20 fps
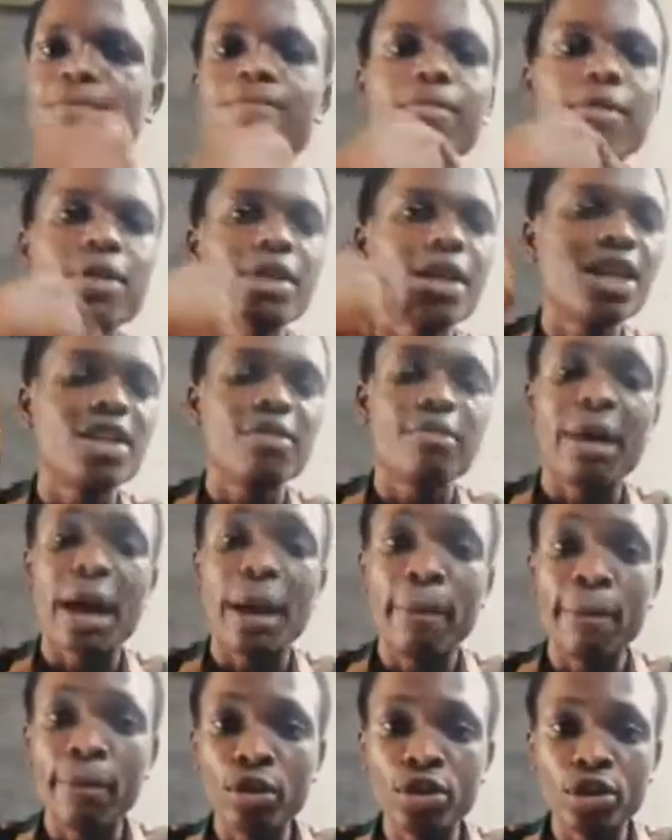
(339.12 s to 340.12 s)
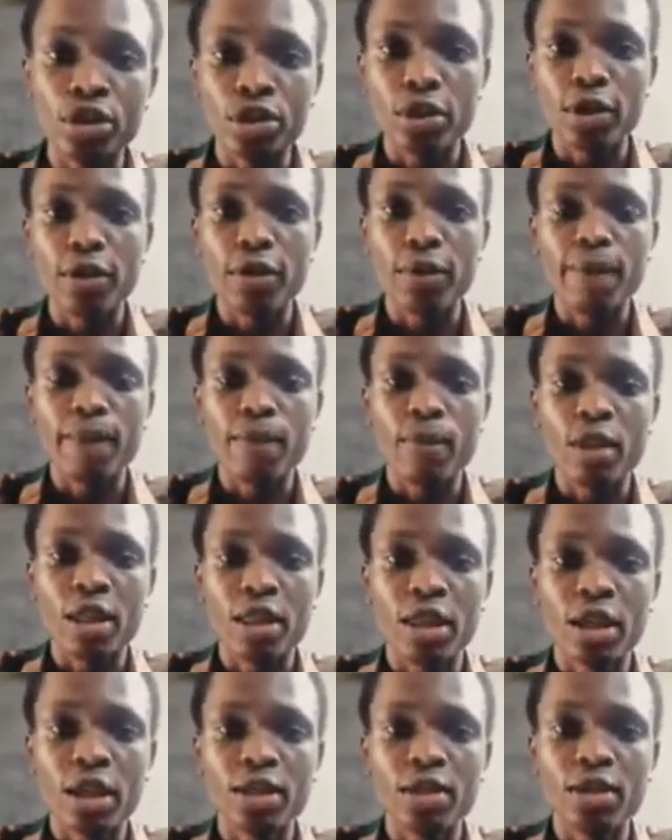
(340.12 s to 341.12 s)
That's my embouchure.
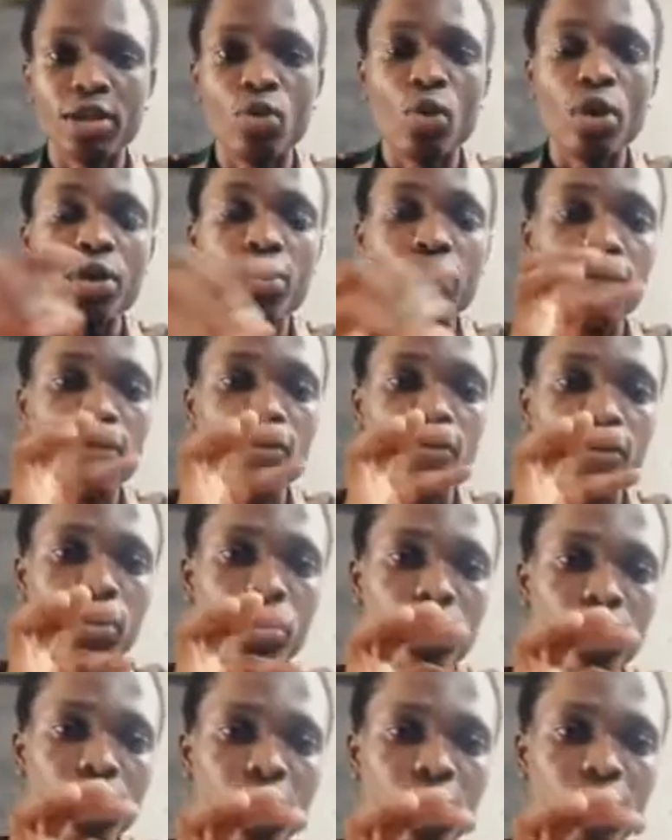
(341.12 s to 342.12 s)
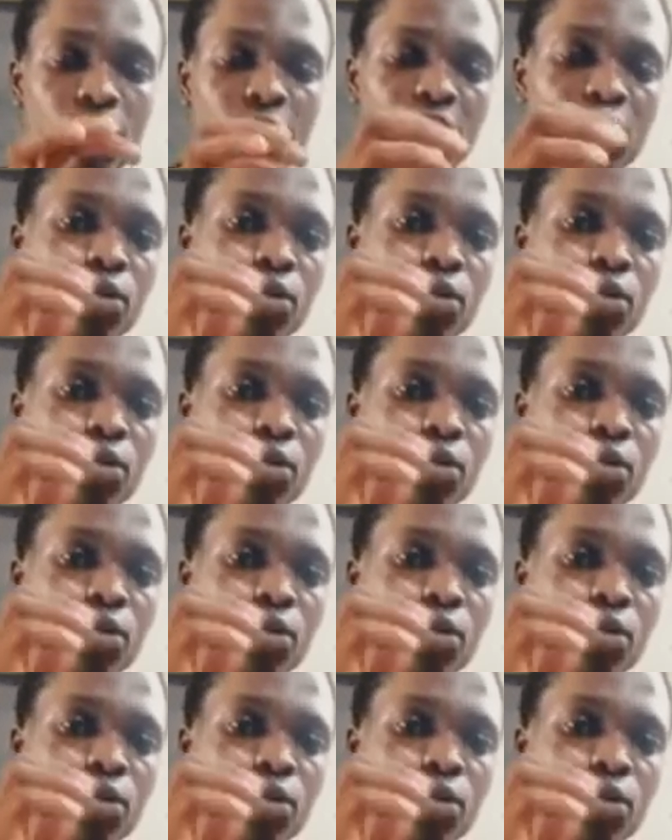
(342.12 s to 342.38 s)
The way you fold your lips